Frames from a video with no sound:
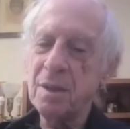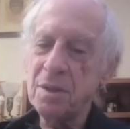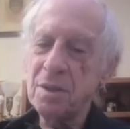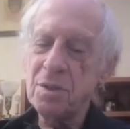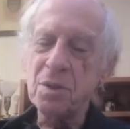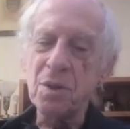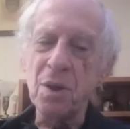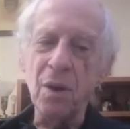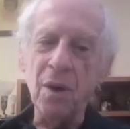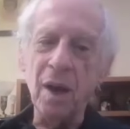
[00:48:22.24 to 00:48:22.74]

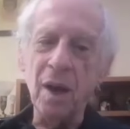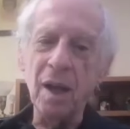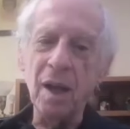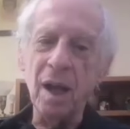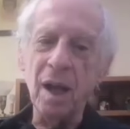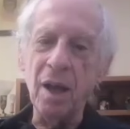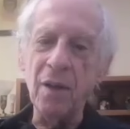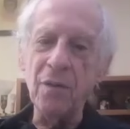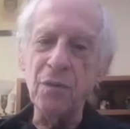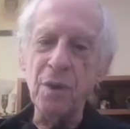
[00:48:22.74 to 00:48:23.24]
So,
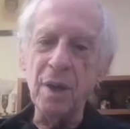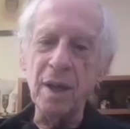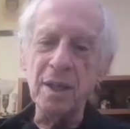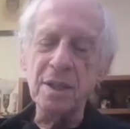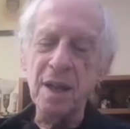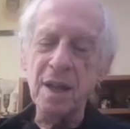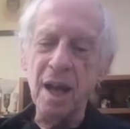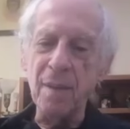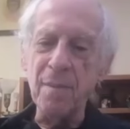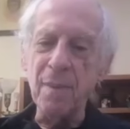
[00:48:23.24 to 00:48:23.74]
uh, if we had
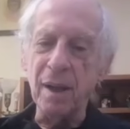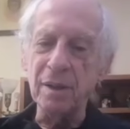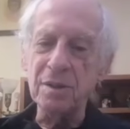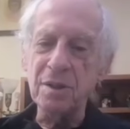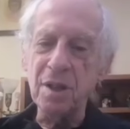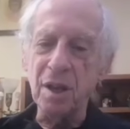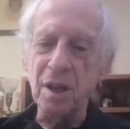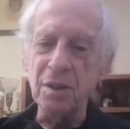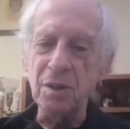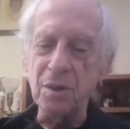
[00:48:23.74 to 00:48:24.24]
time, I'll
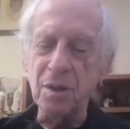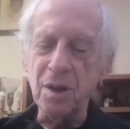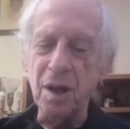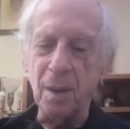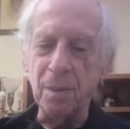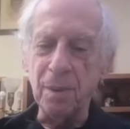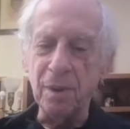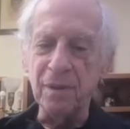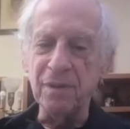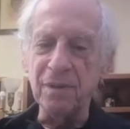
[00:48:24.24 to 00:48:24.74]
tell you a
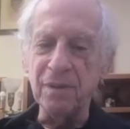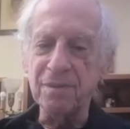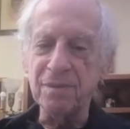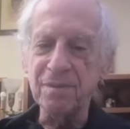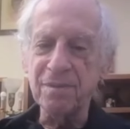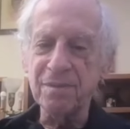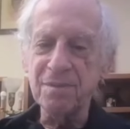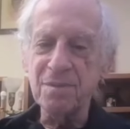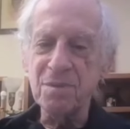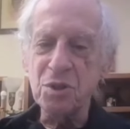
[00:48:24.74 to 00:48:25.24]
couple of
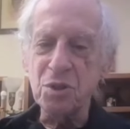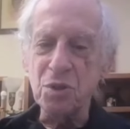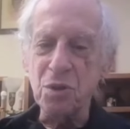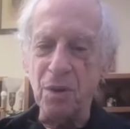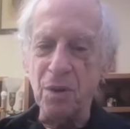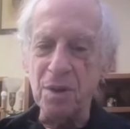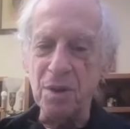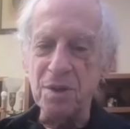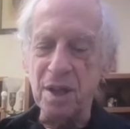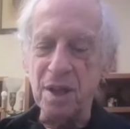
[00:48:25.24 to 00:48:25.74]

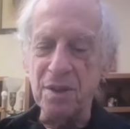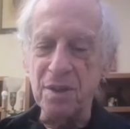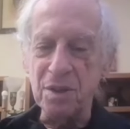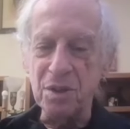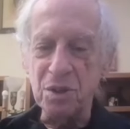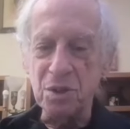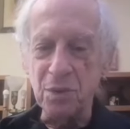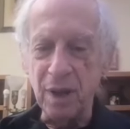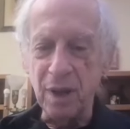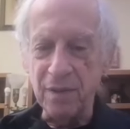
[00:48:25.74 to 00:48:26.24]
stories on
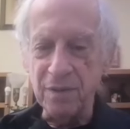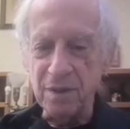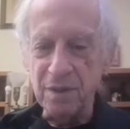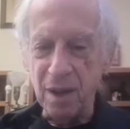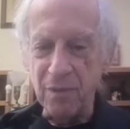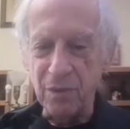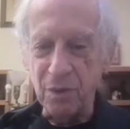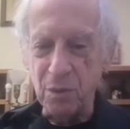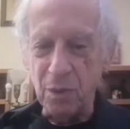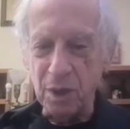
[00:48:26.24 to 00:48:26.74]
this. Do we have
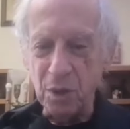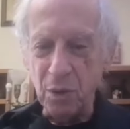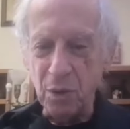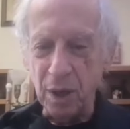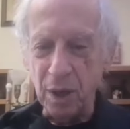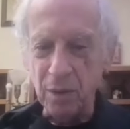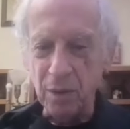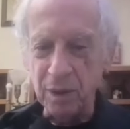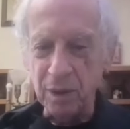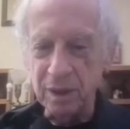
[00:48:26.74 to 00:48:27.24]
time for one
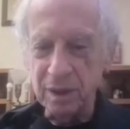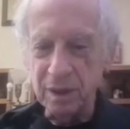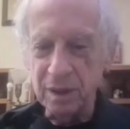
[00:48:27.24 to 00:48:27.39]
quick well, one? we